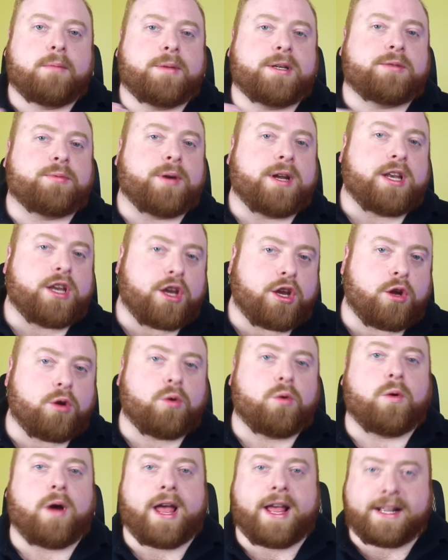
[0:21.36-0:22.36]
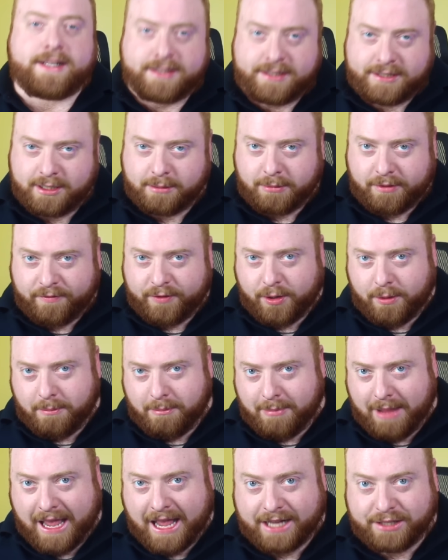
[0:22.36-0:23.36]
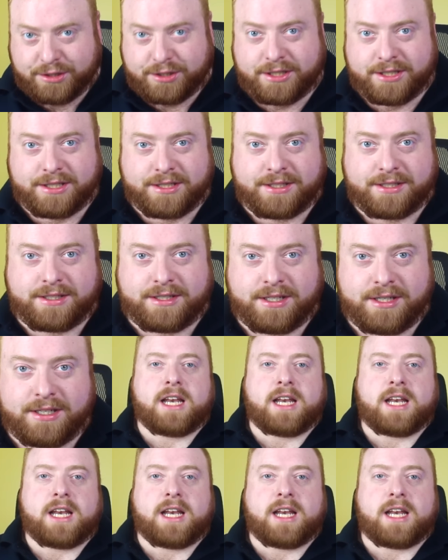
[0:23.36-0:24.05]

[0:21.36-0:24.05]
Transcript: between you and some of your matches.